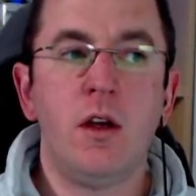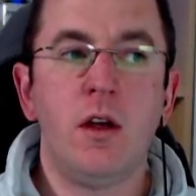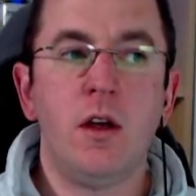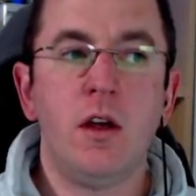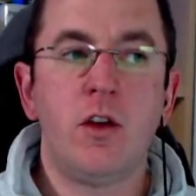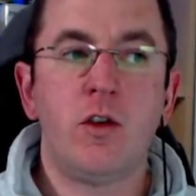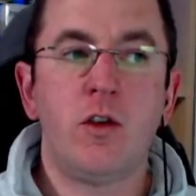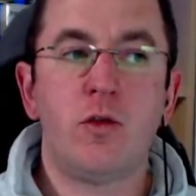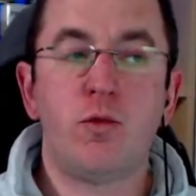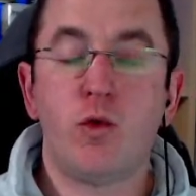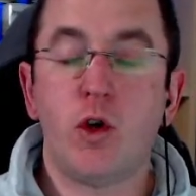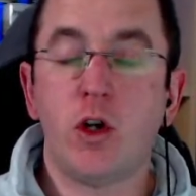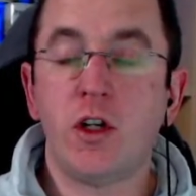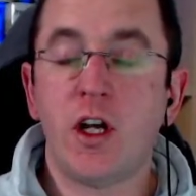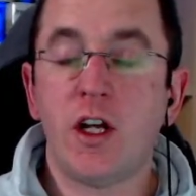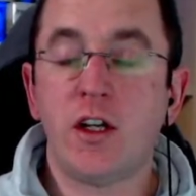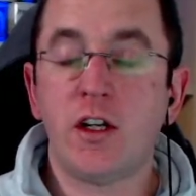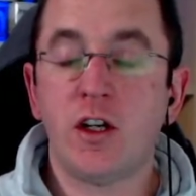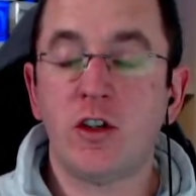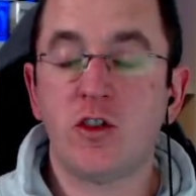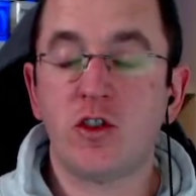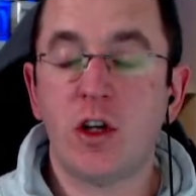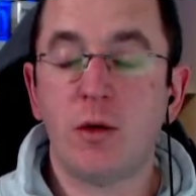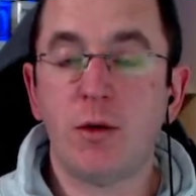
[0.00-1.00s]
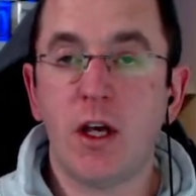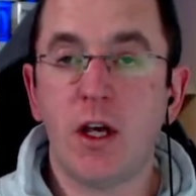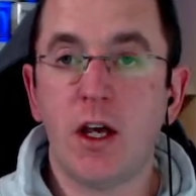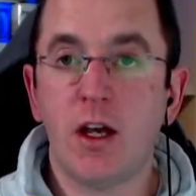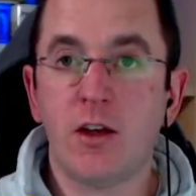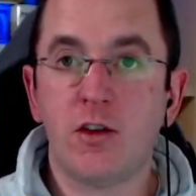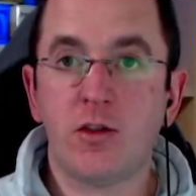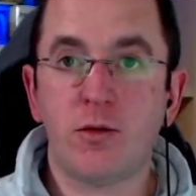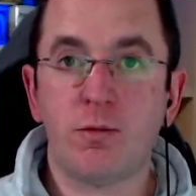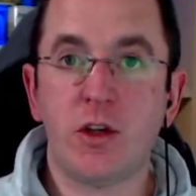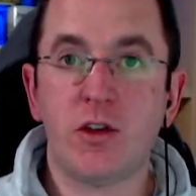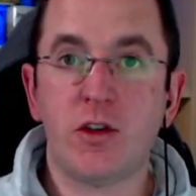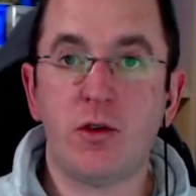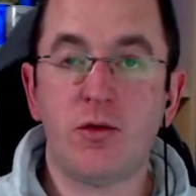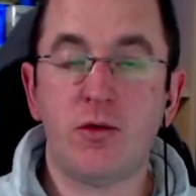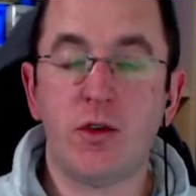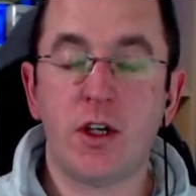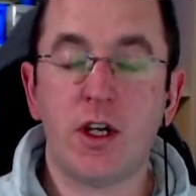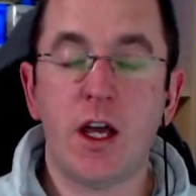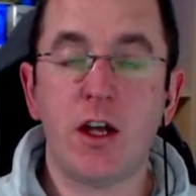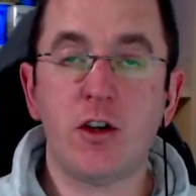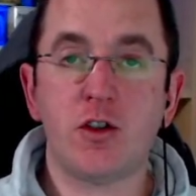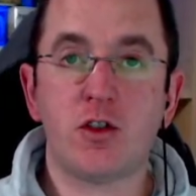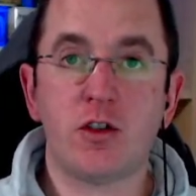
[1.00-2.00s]
Spring Data JPA
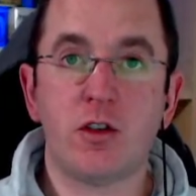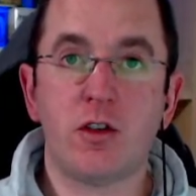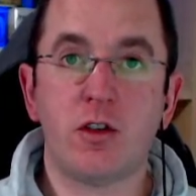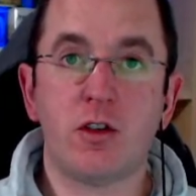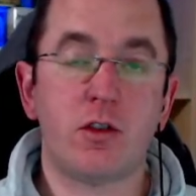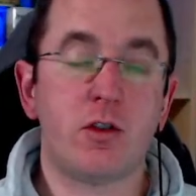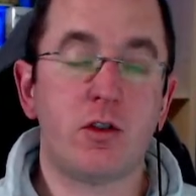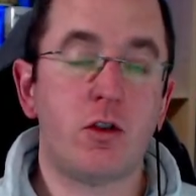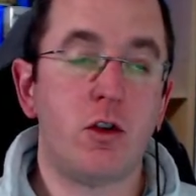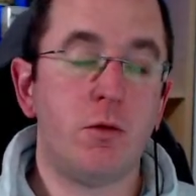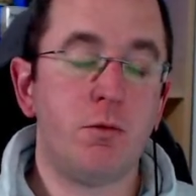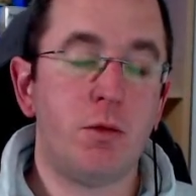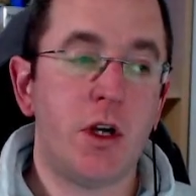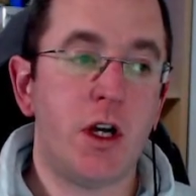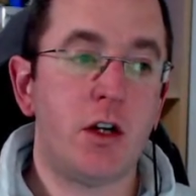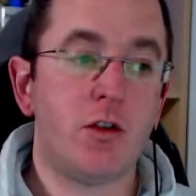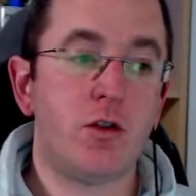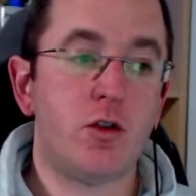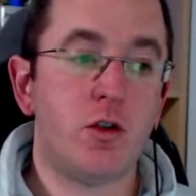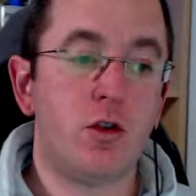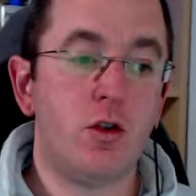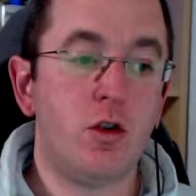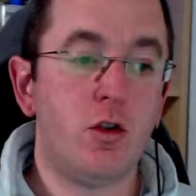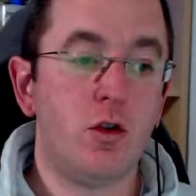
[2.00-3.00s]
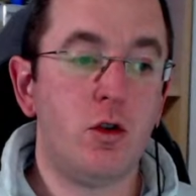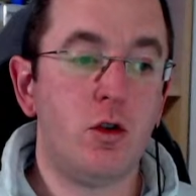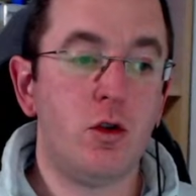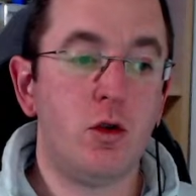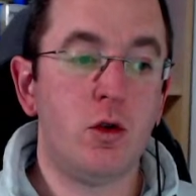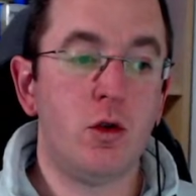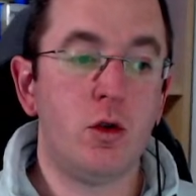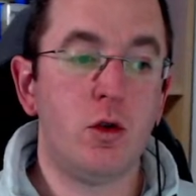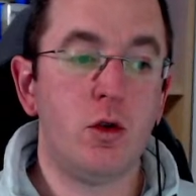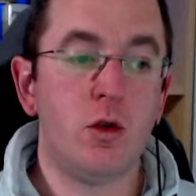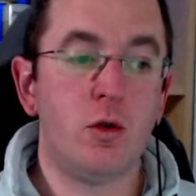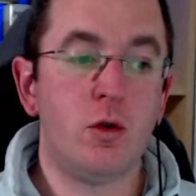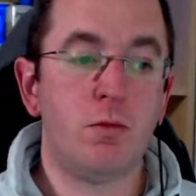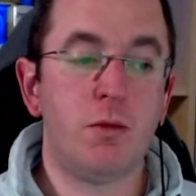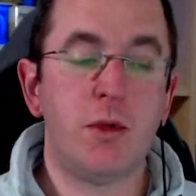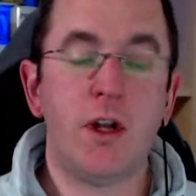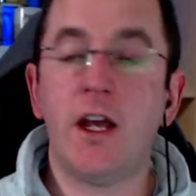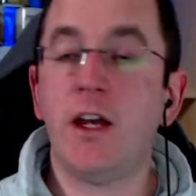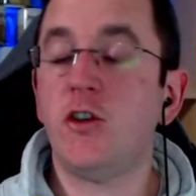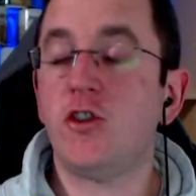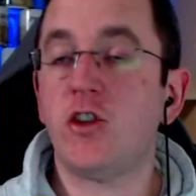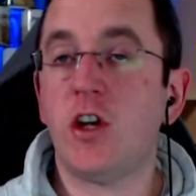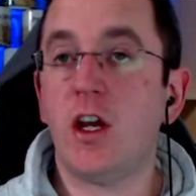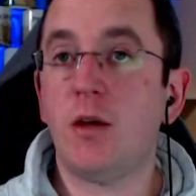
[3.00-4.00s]
specifications compared to plain
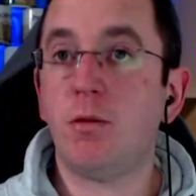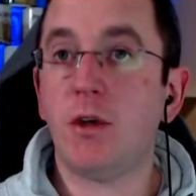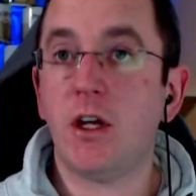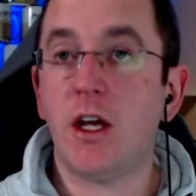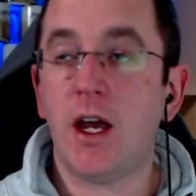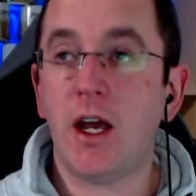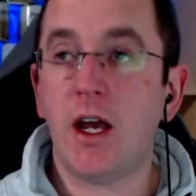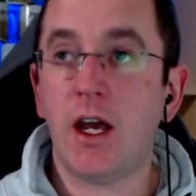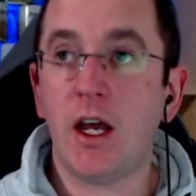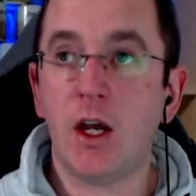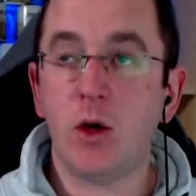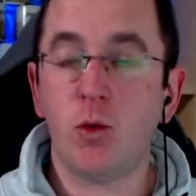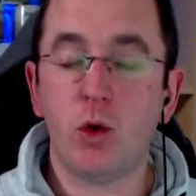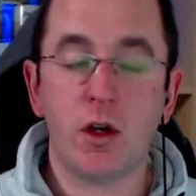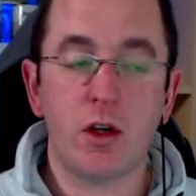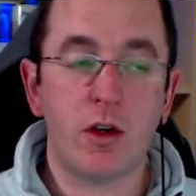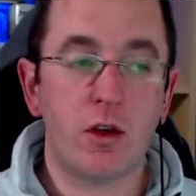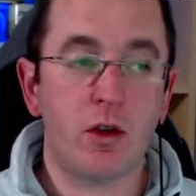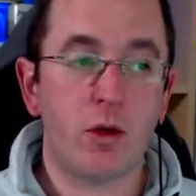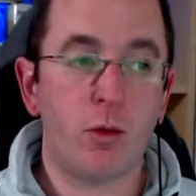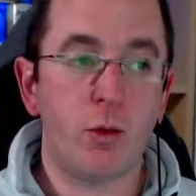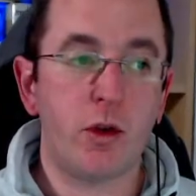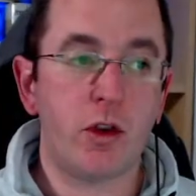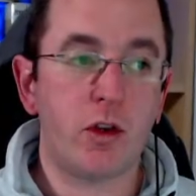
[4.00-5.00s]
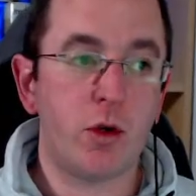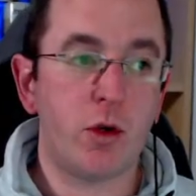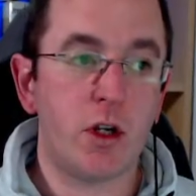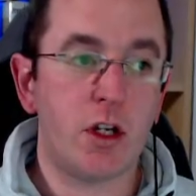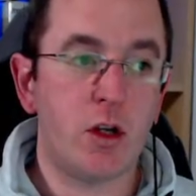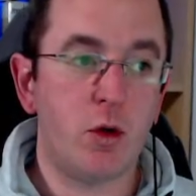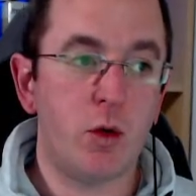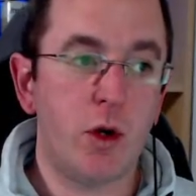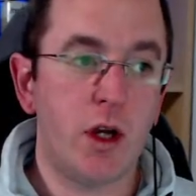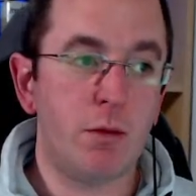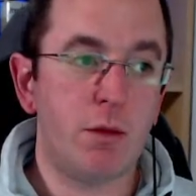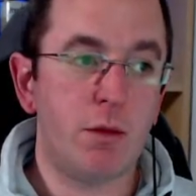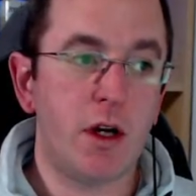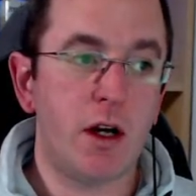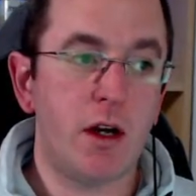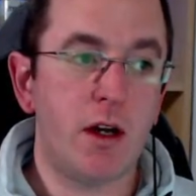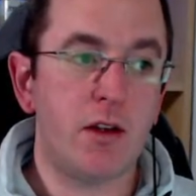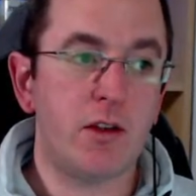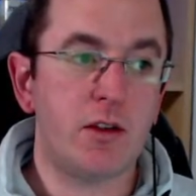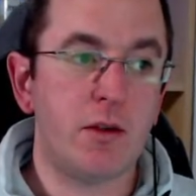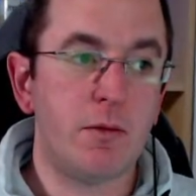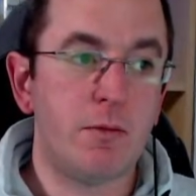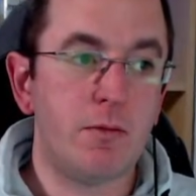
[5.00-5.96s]
JPA with criteria APIs.